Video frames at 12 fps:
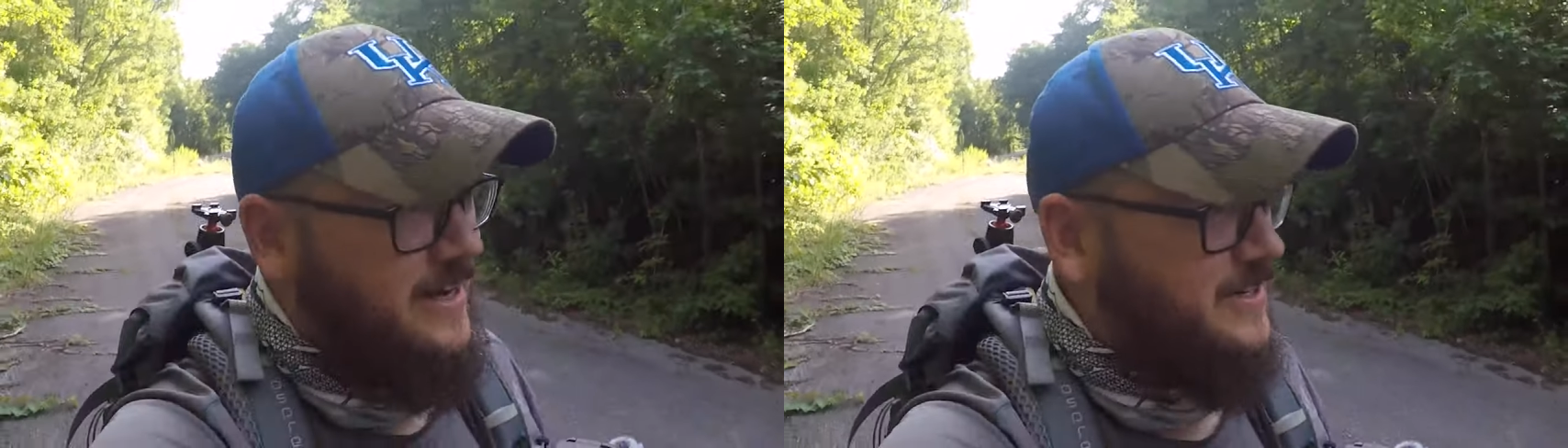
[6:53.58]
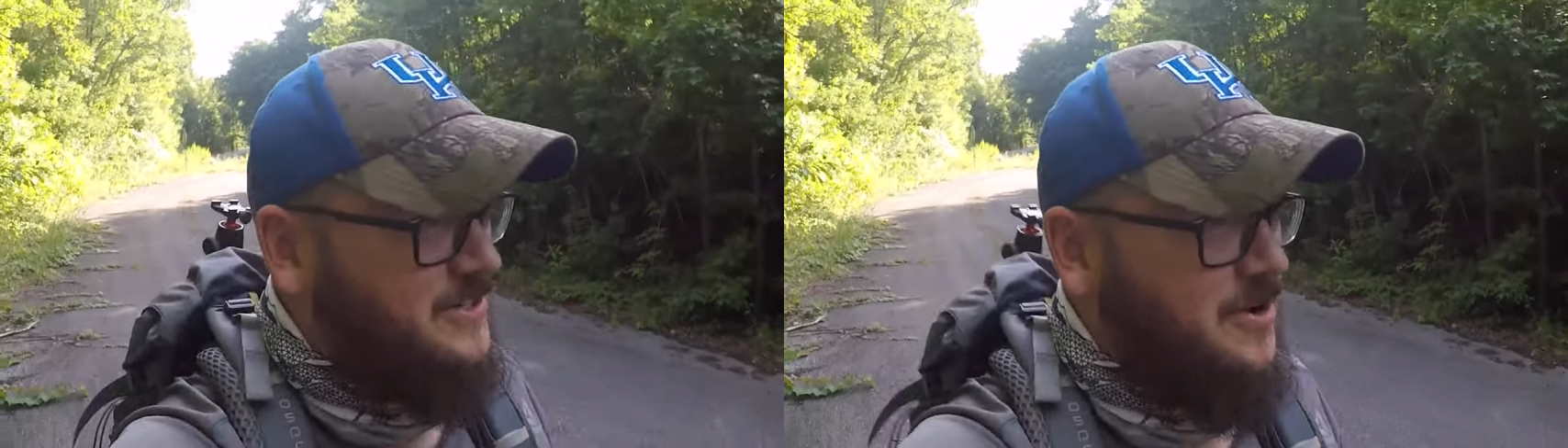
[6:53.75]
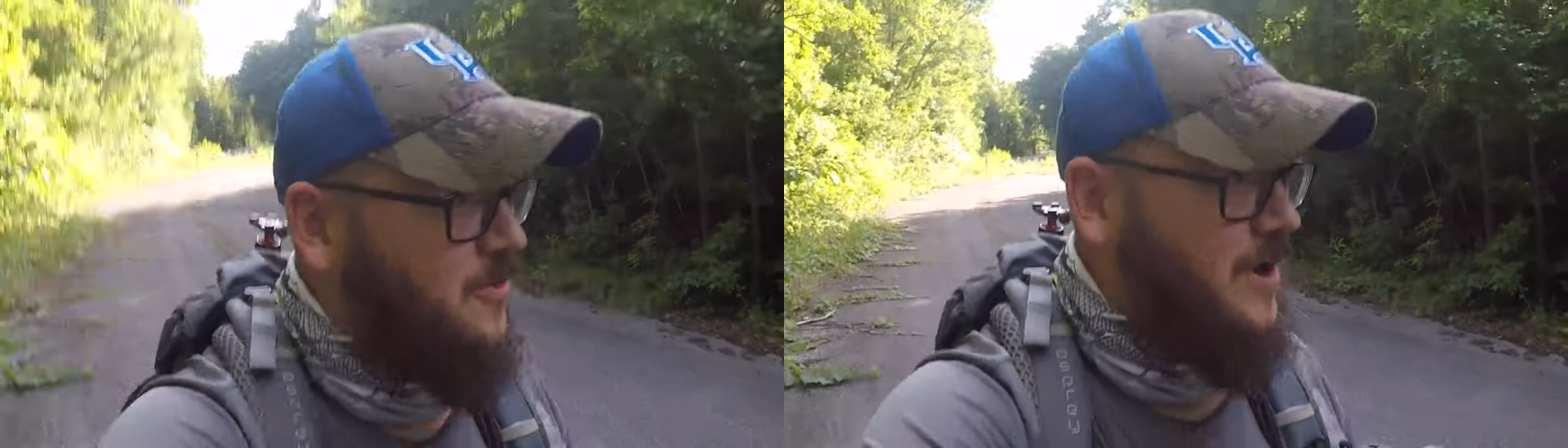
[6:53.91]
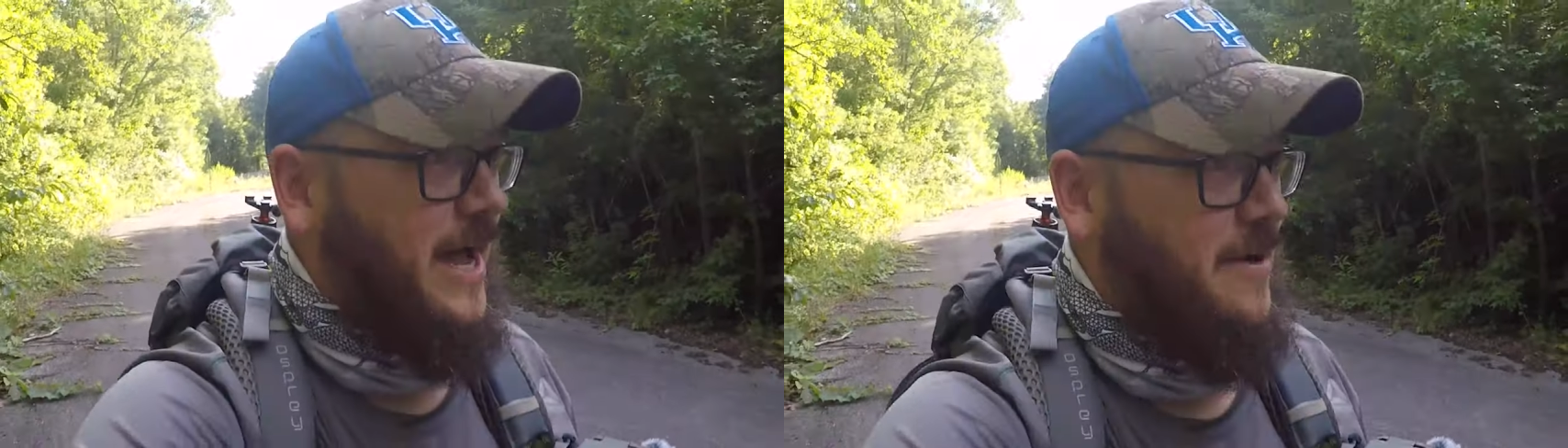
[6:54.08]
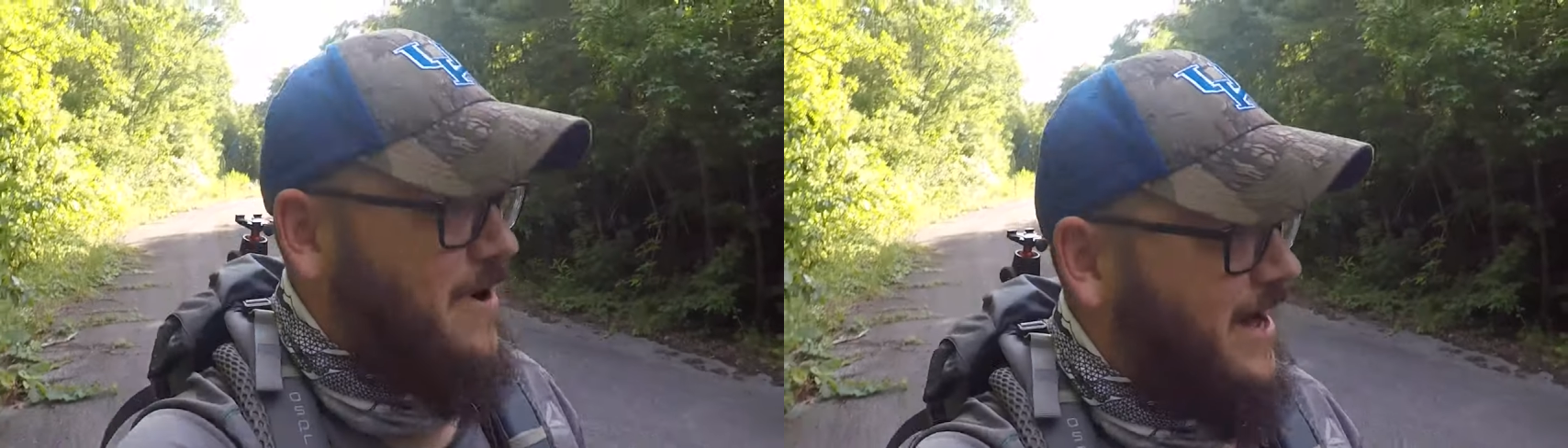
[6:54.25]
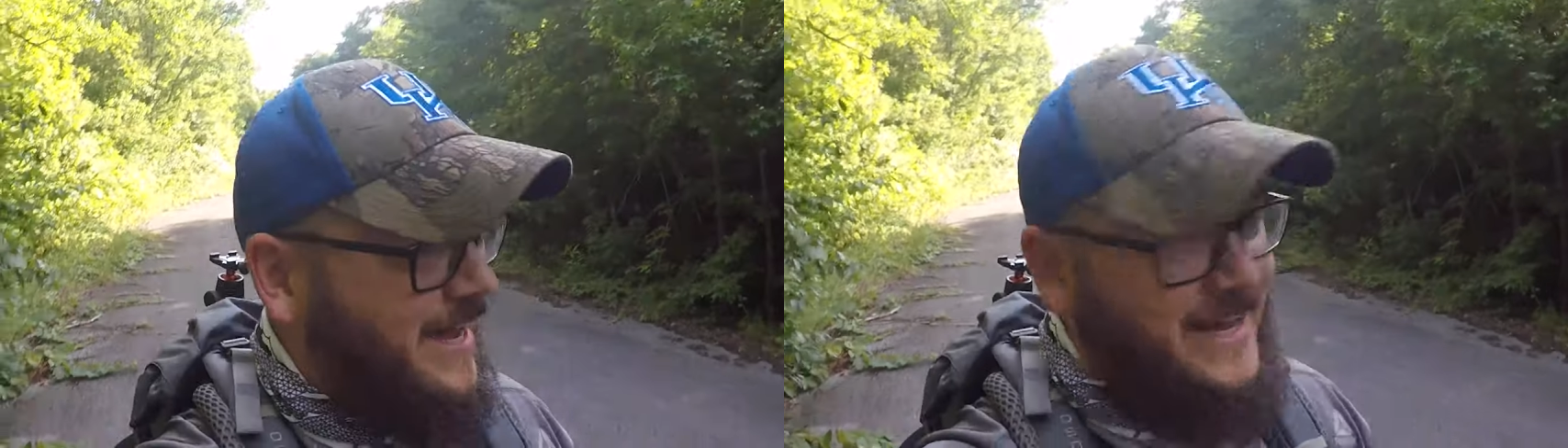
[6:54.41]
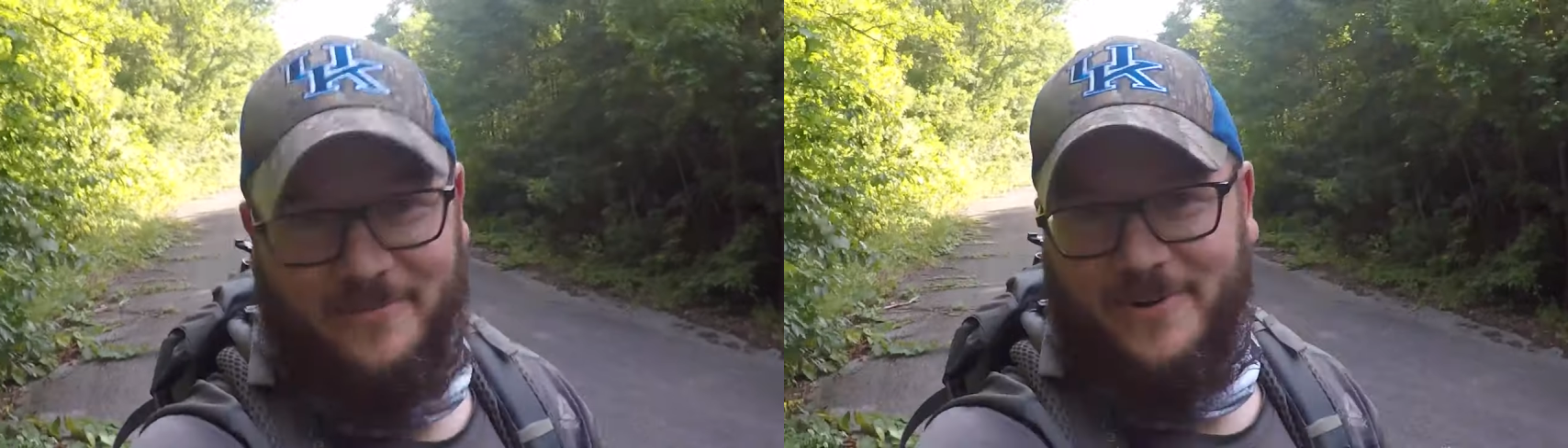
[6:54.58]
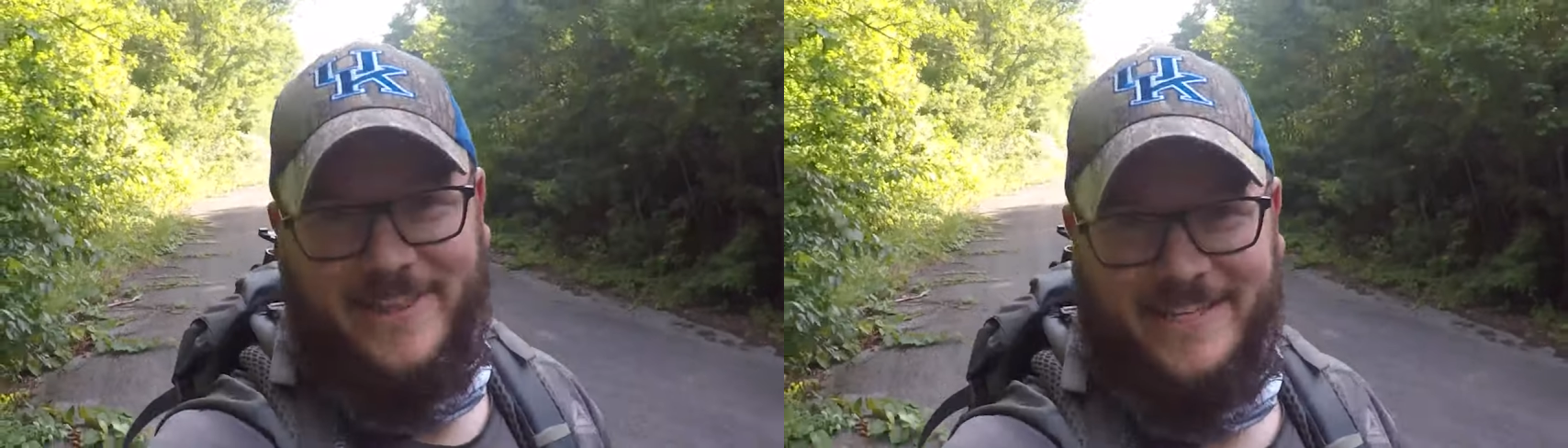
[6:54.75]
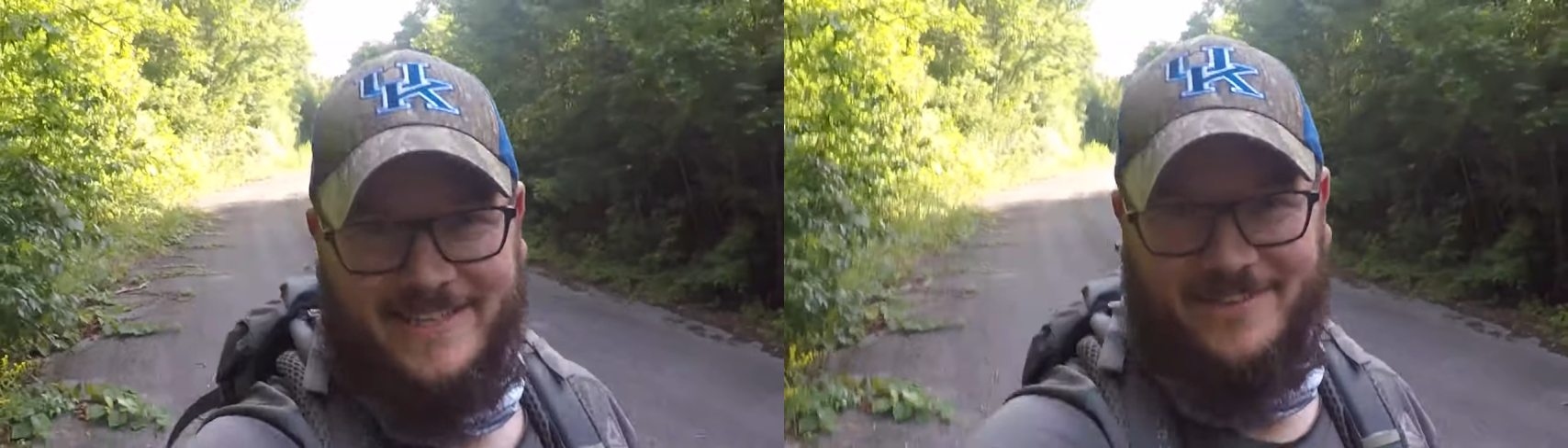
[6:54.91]
There's no way I'm hiking
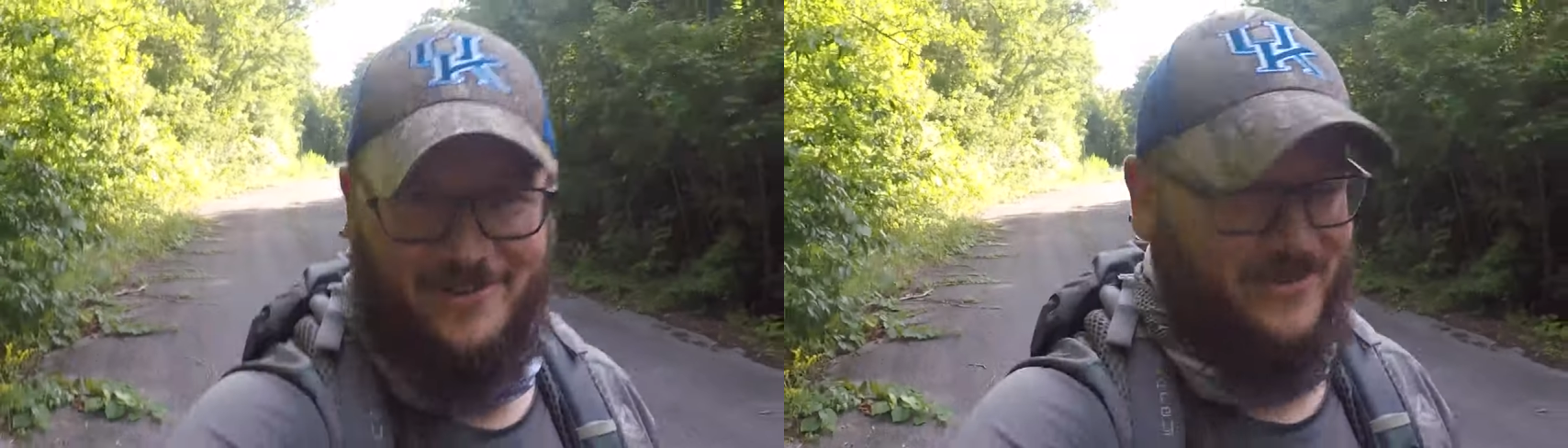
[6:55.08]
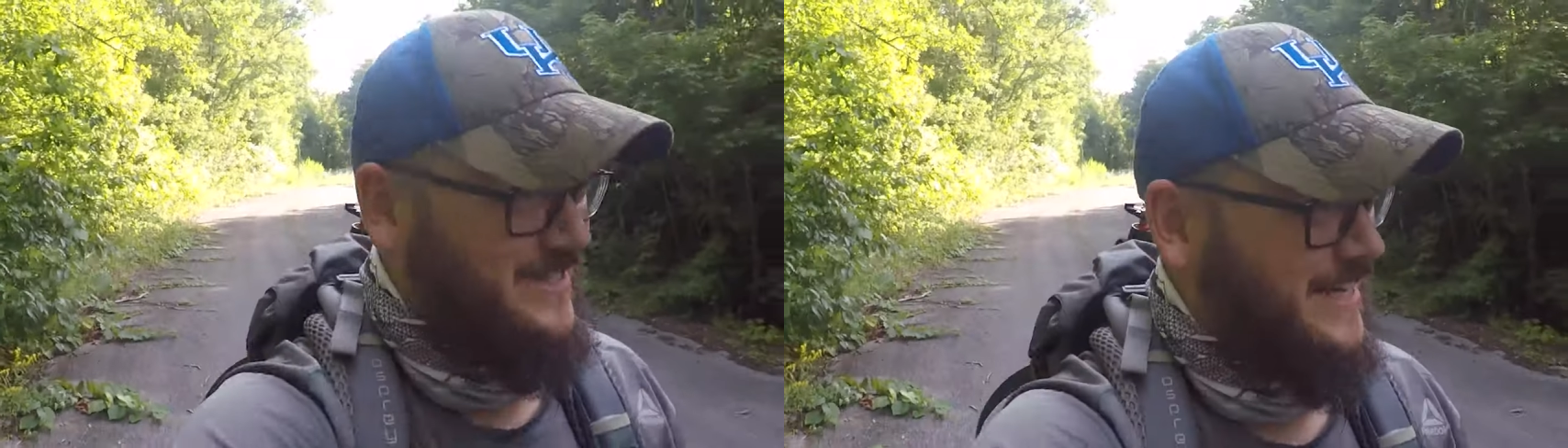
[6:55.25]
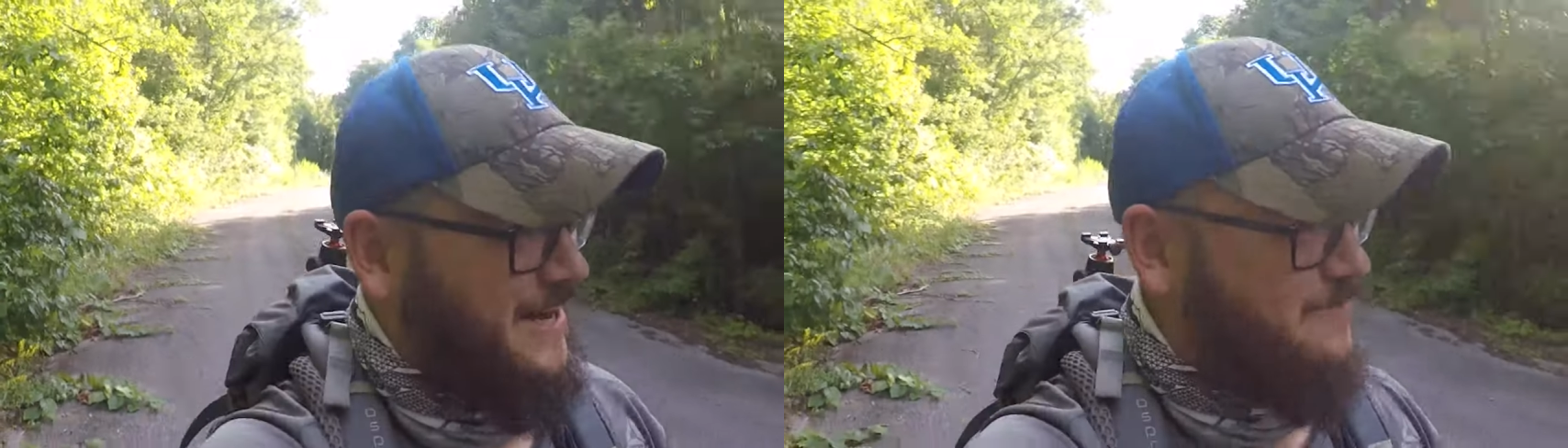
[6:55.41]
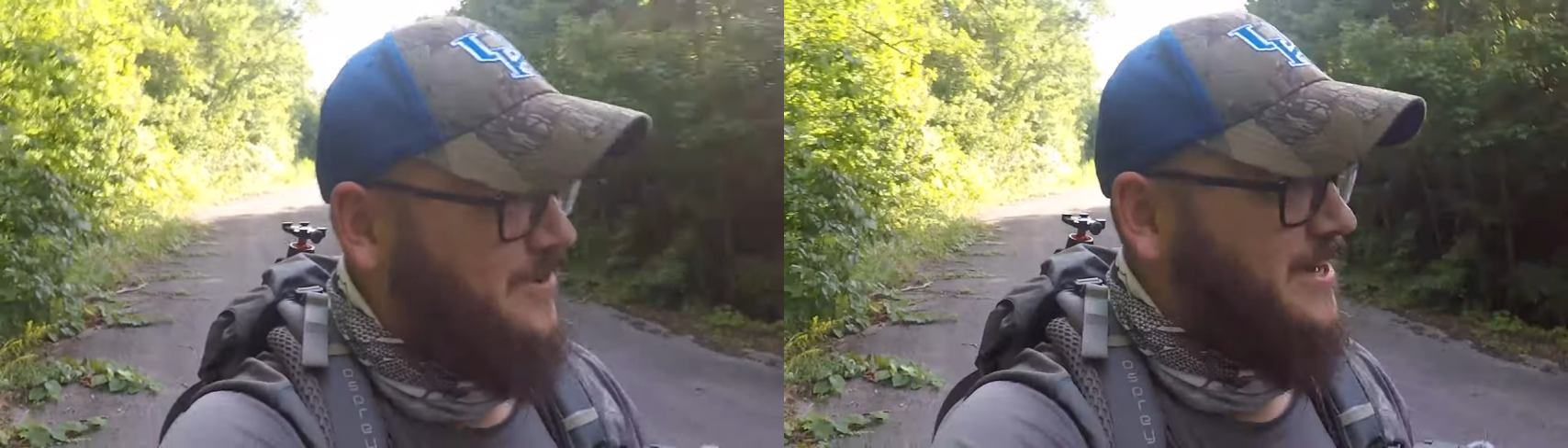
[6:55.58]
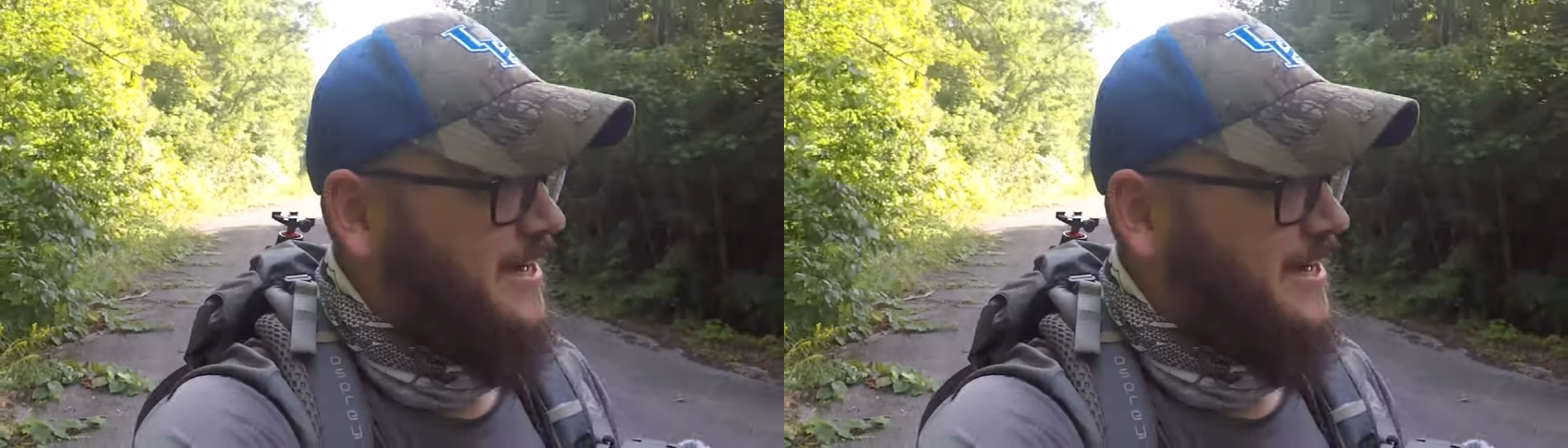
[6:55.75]
with this the whole time.